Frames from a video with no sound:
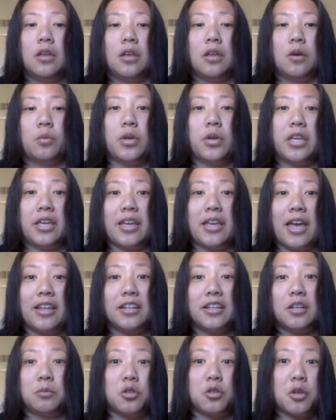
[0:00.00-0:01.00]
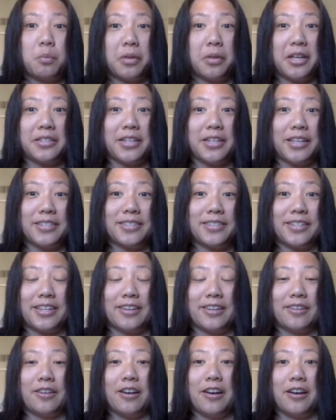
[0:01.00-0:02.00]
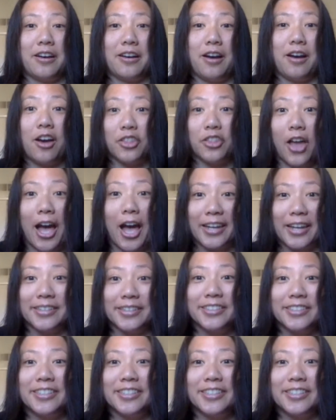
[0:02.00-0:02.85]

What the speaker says: we ended up doing playtesting online.